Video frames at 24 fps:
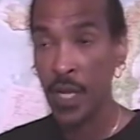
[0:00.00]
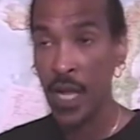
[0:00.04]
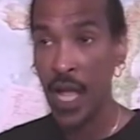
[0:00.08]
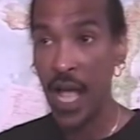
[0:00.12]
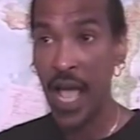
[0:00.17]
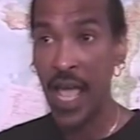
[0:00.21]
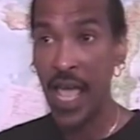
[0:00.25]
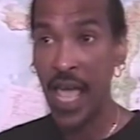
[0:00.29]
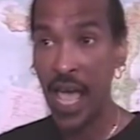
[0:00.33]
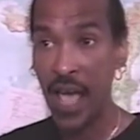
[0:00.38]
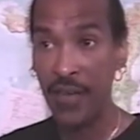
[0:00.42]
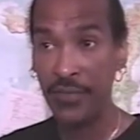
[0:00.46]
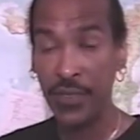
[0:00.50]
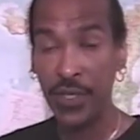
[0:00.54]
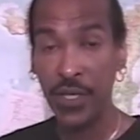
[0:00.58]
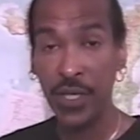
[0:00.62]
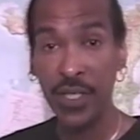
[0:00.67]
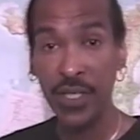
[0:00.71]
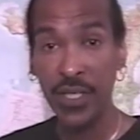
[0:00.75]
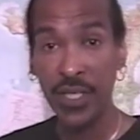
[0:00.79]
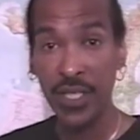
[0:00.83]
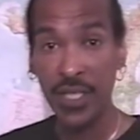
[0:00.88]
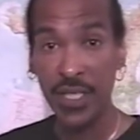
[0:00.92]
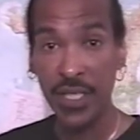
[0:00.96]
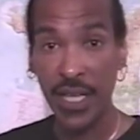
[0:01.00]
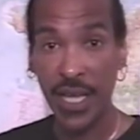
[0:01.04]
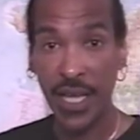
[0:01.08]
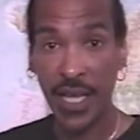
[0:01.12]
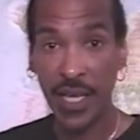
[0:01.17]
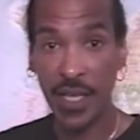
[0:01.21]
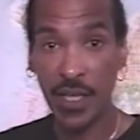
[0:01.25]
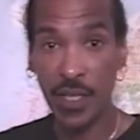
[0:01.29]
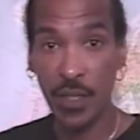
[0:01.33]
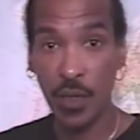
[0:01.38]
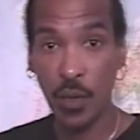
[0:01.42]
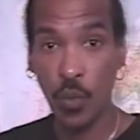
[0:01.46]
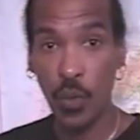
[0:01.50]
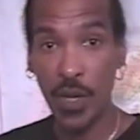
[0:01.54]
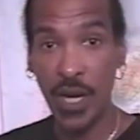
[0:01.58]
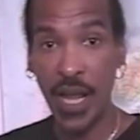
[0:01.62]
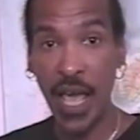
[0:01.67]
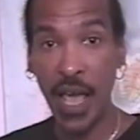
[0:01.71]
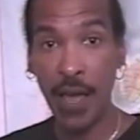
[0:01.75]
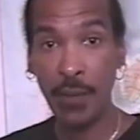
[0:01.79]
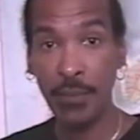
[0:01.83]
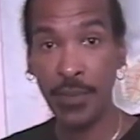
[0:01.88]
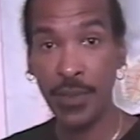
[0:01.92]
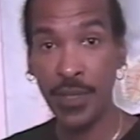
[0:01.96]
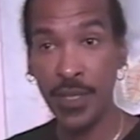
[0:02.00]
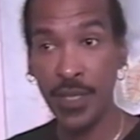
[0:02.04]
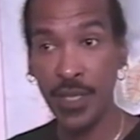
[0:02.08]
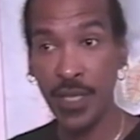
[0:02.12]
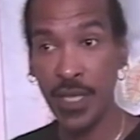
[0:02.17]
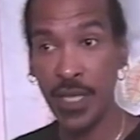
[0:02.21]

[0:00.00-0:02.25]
I have to understand what happened